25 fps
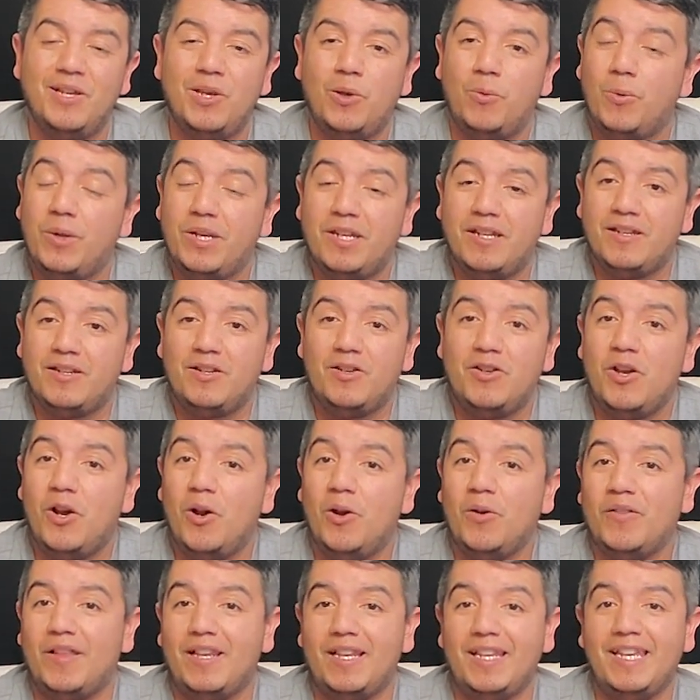We didn't
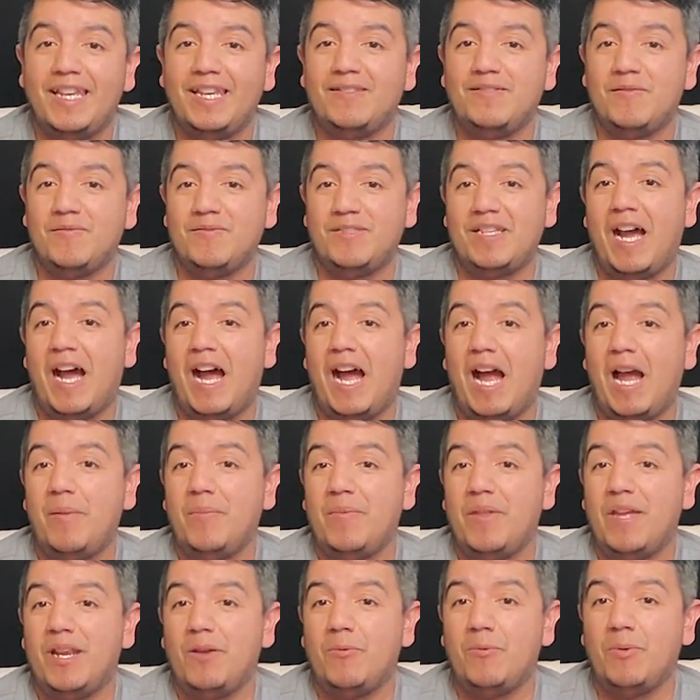know the length of
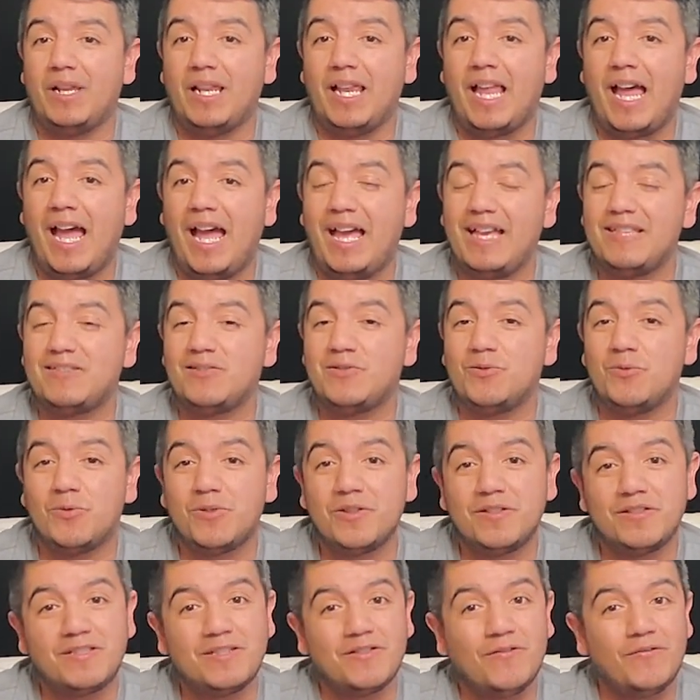time that it would last, nor
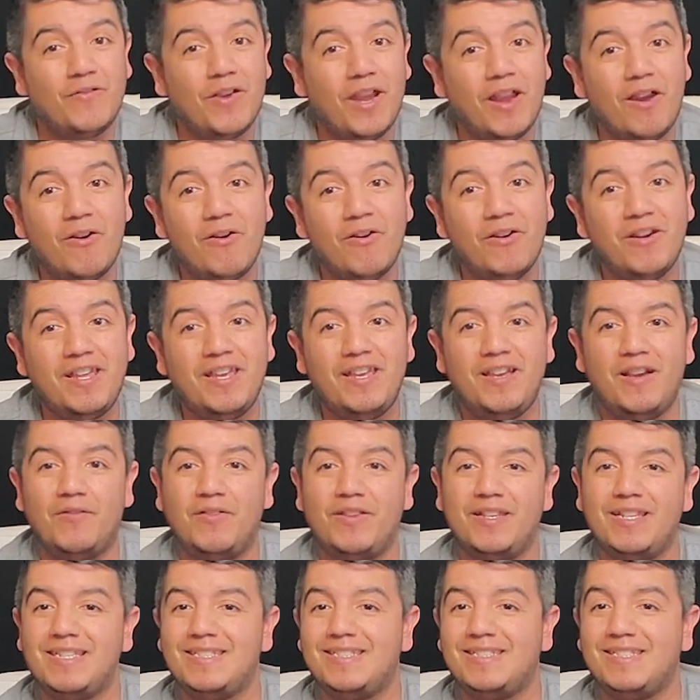the severity of
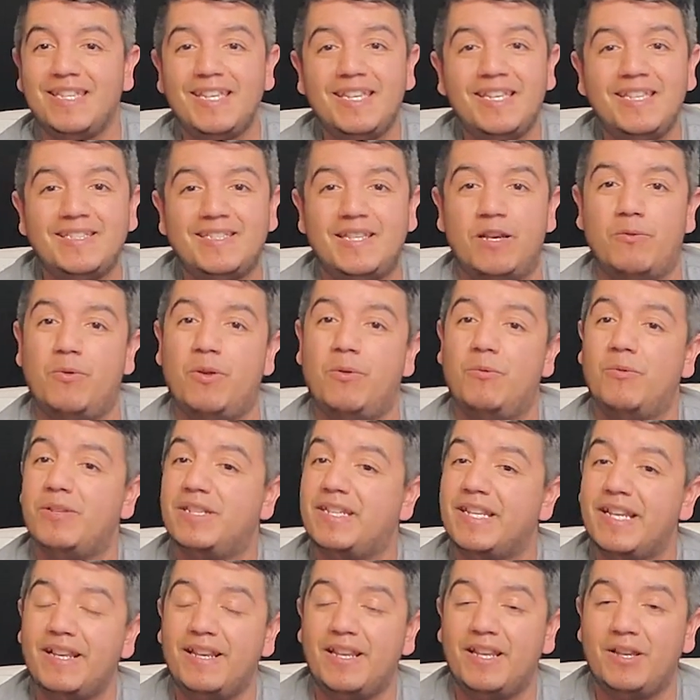the disease that we were
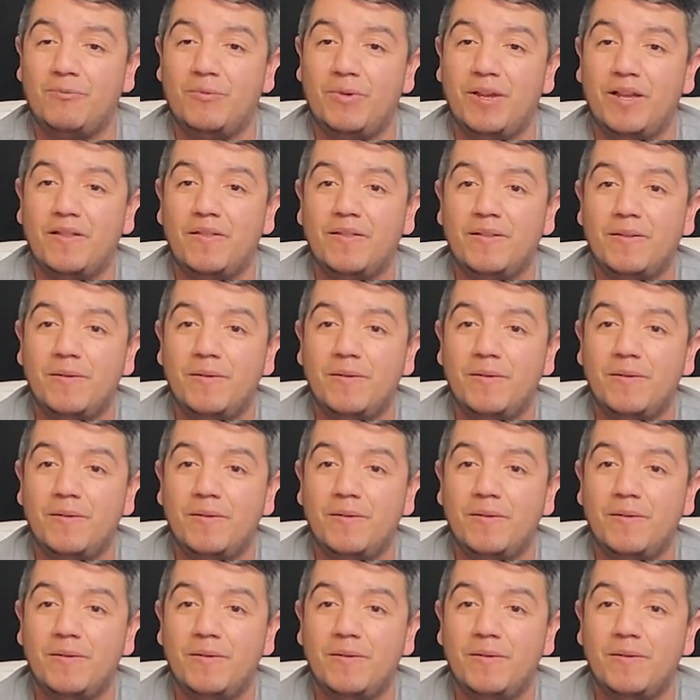dealing with.